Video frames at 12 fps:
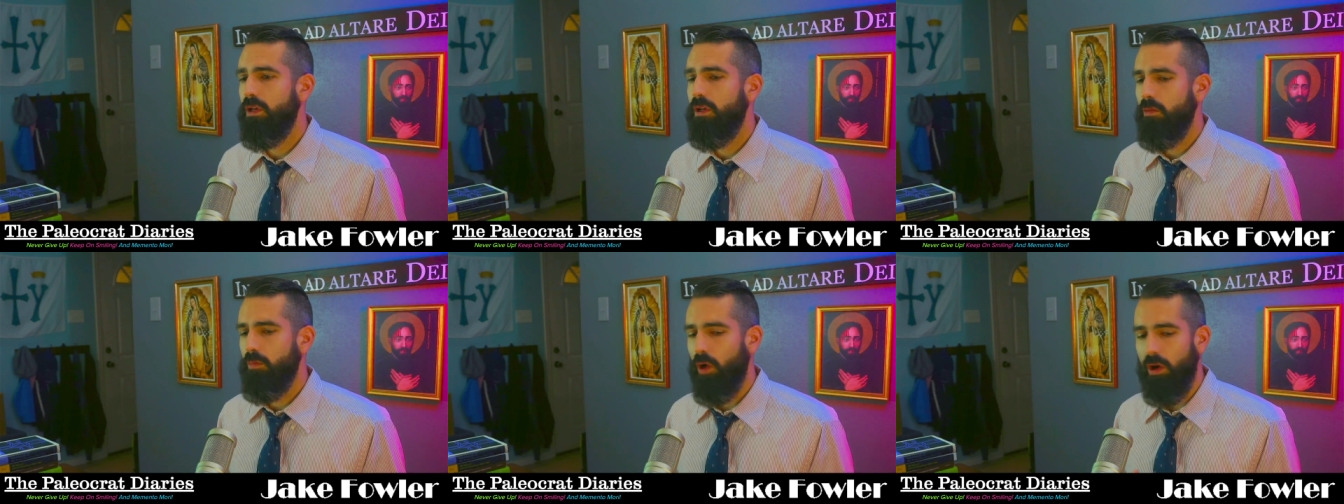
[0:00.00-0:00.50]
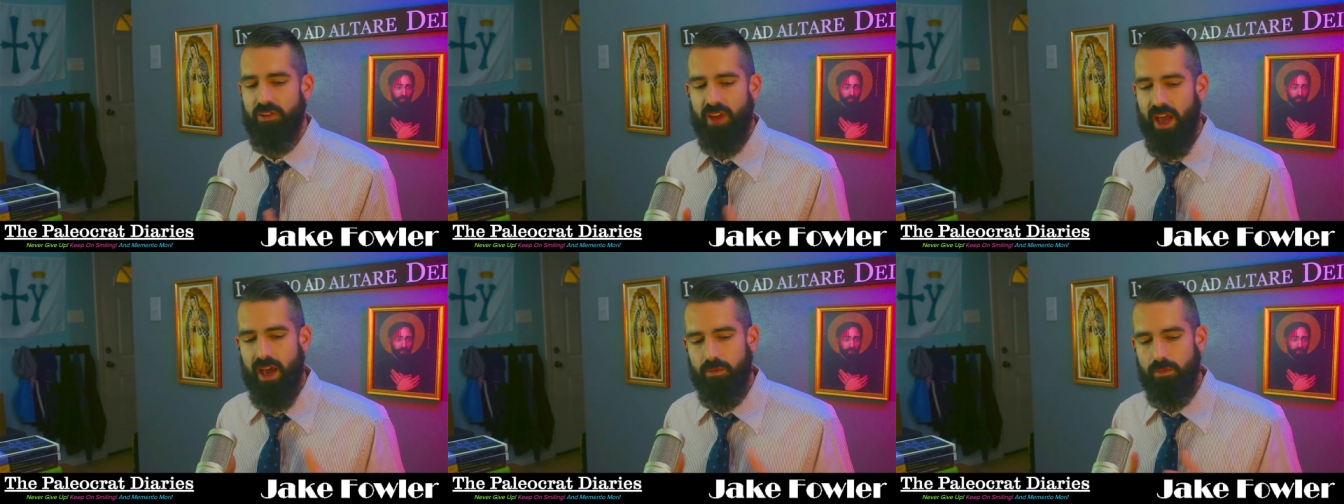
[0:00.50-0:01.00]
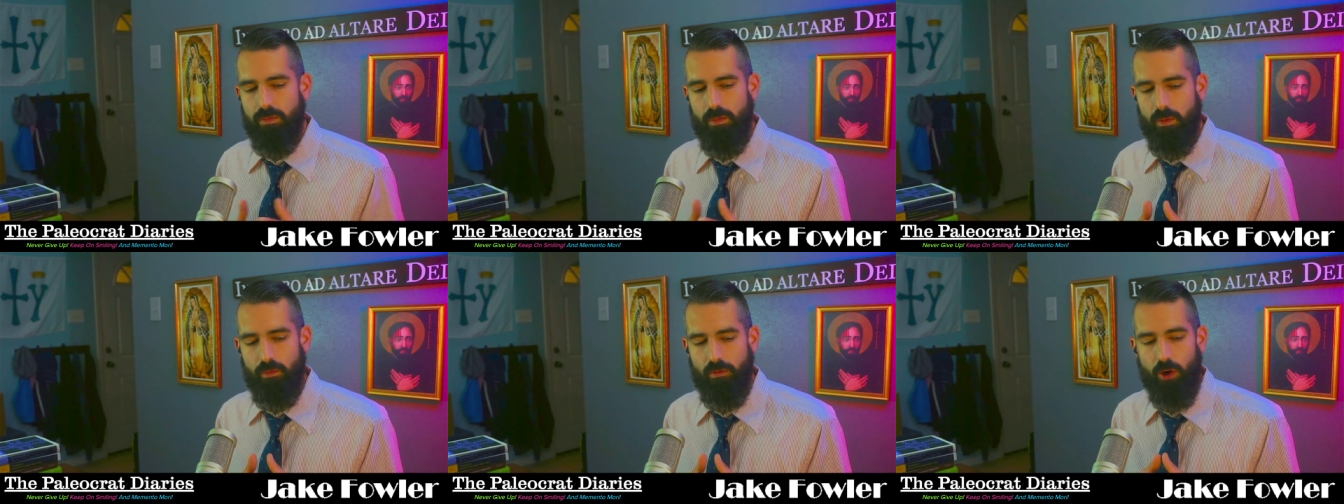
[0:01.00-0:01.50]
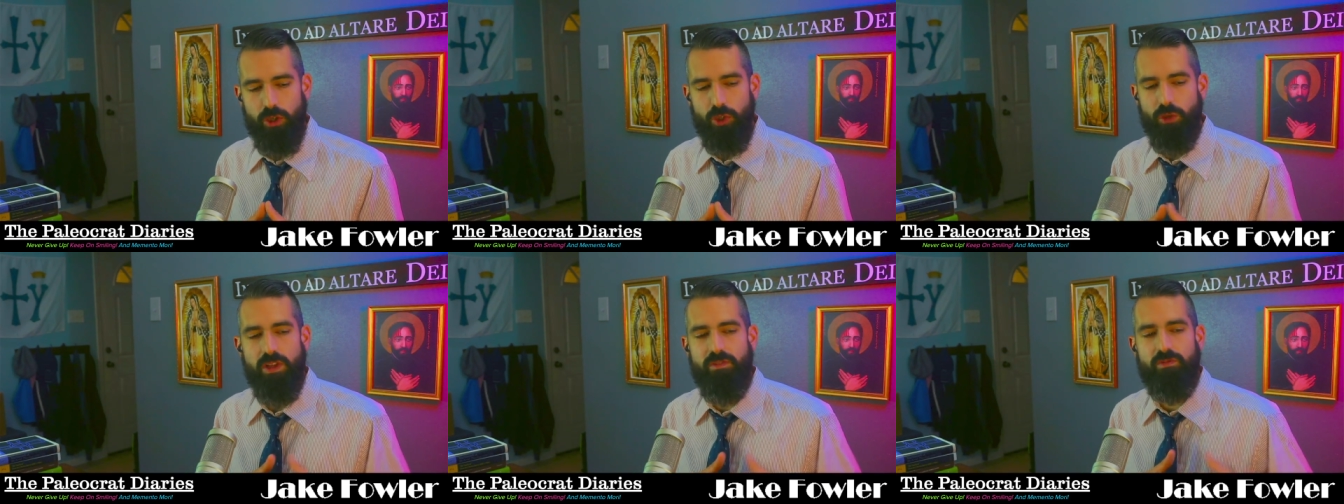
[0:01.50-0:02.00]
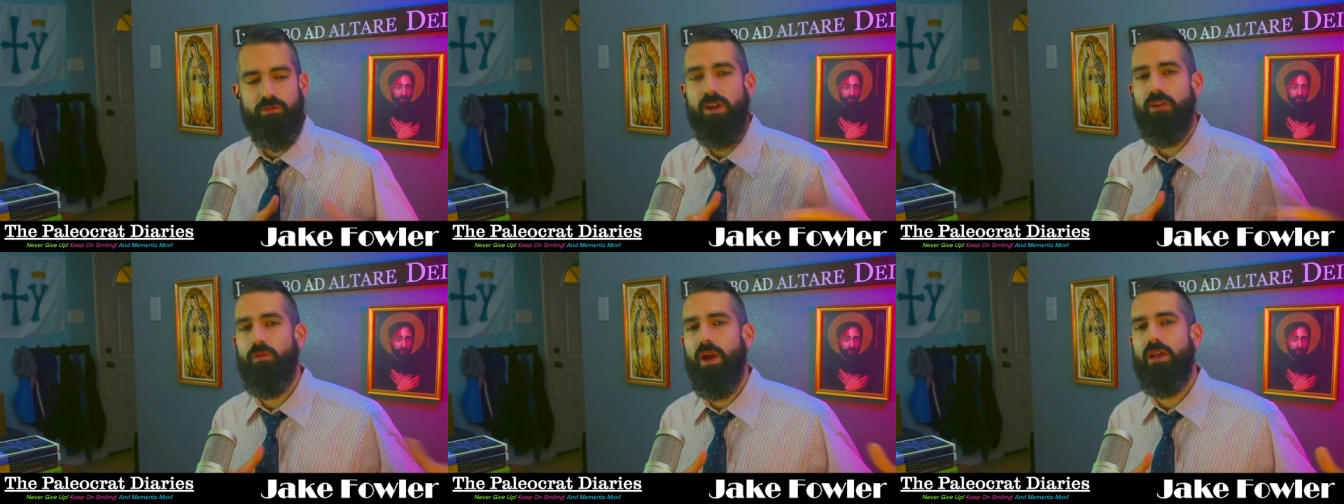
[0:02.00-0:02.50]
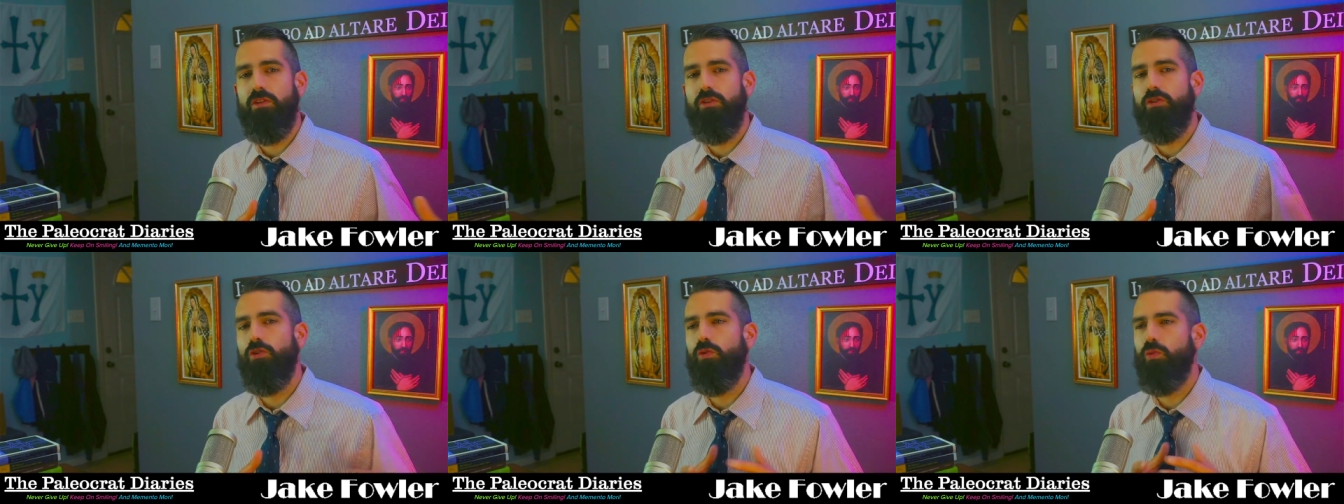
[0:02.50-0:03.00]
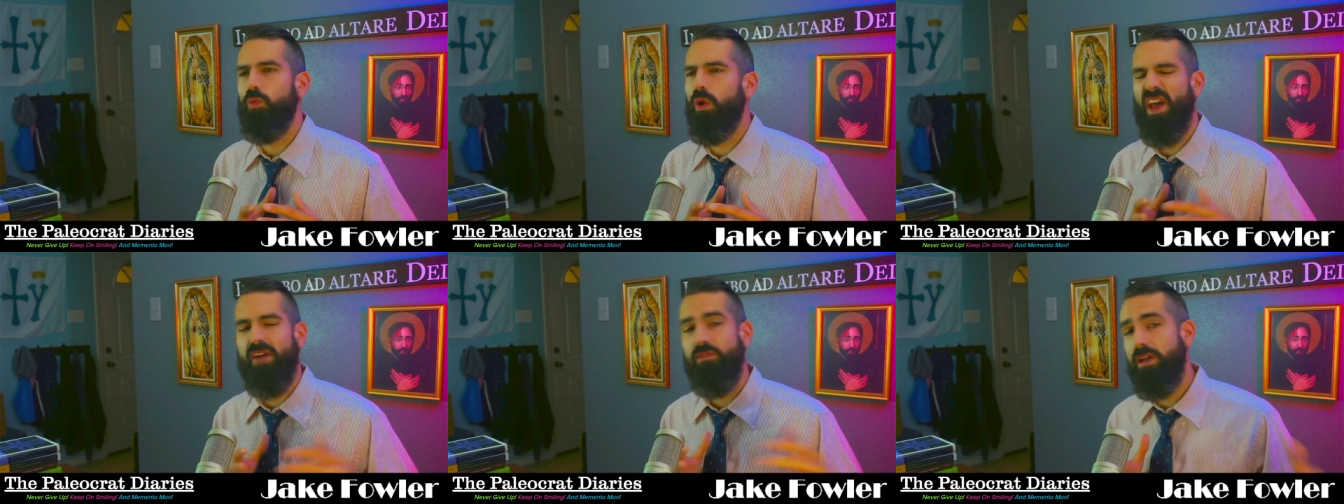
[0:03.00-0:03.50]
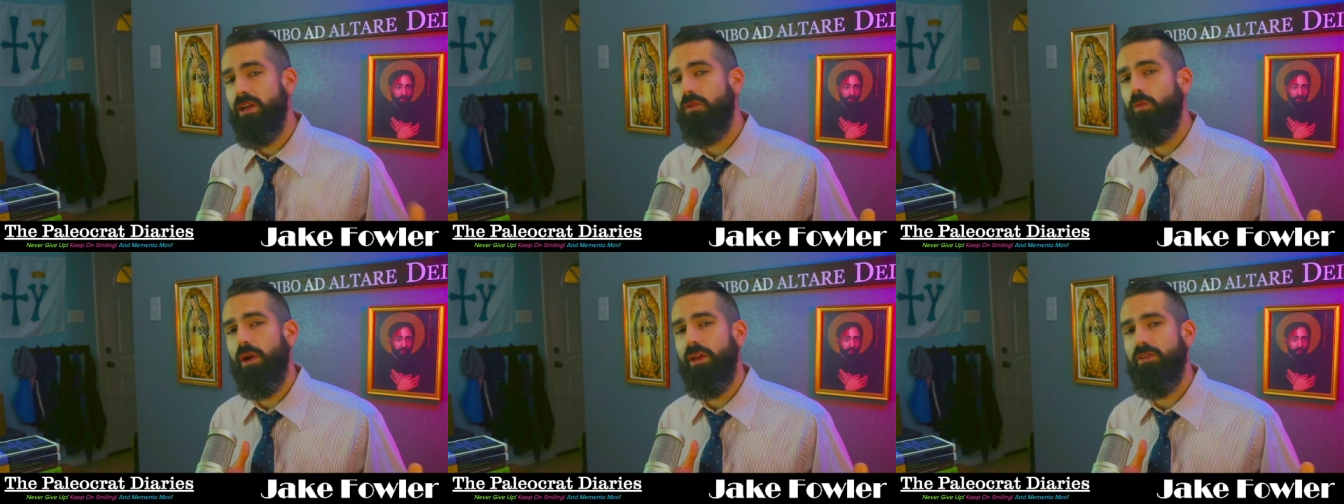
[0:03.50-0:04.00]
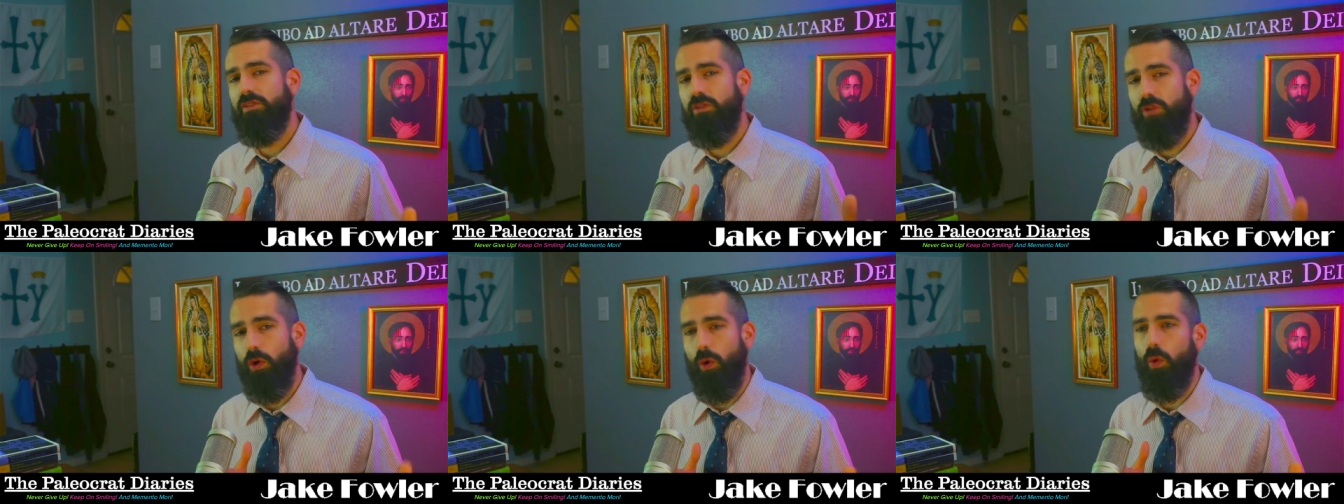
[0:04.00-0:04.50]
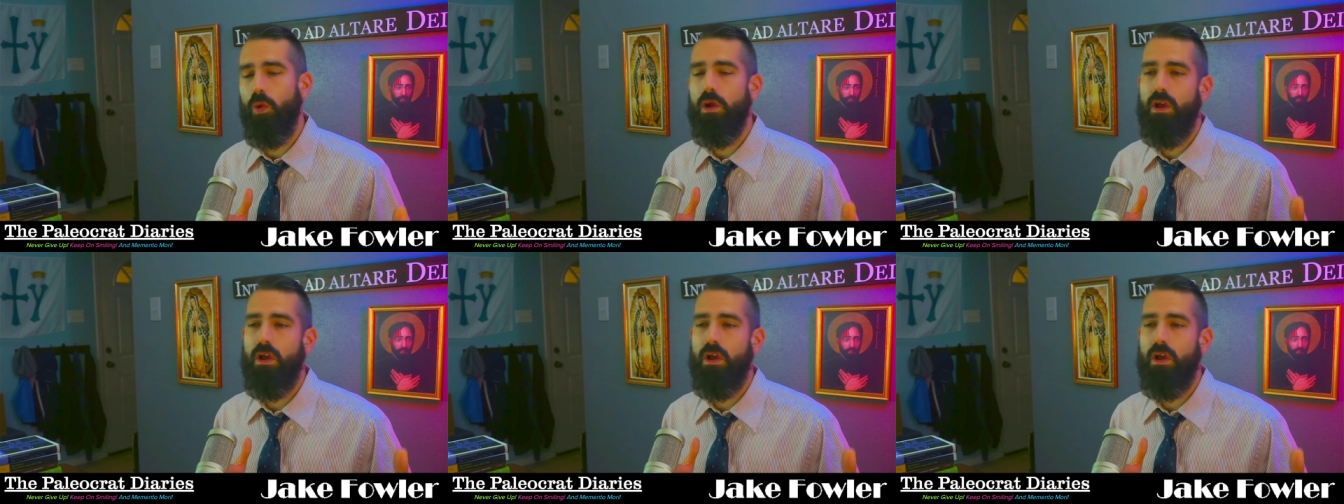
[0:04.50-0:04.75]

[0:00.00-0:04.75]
Bardas had virtually free reign to do whatever he wanted to do